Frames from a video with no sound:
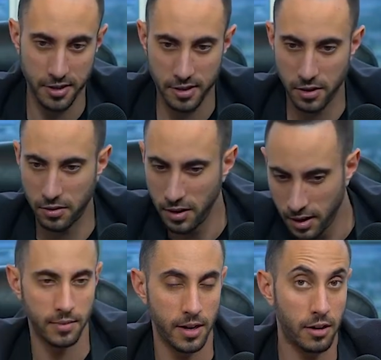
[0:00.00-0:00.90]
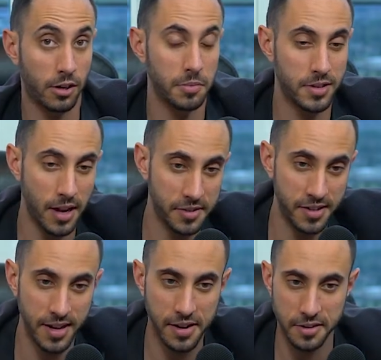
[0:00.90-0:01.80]
So it all comes down to
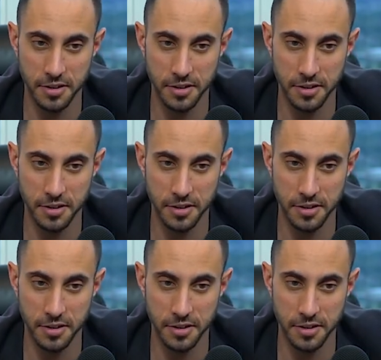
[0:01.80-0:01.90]
data.